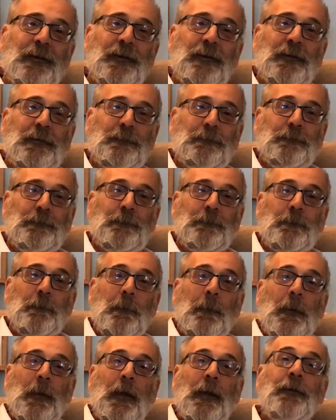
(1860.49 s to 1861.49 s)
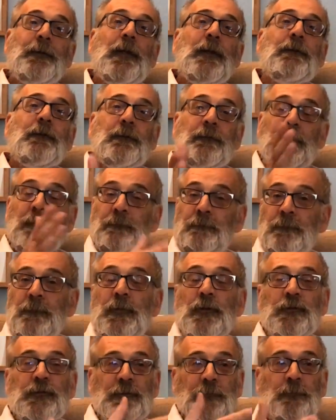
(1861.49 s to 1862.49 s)
Um, and they, they,
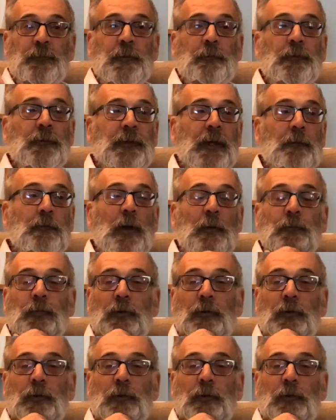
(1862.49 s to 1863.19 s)
you know, people came